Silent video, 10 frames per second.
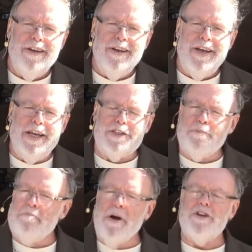His
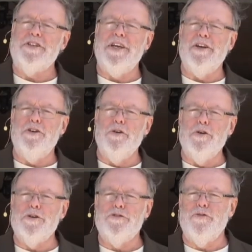mercy
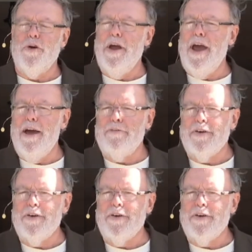endures forever.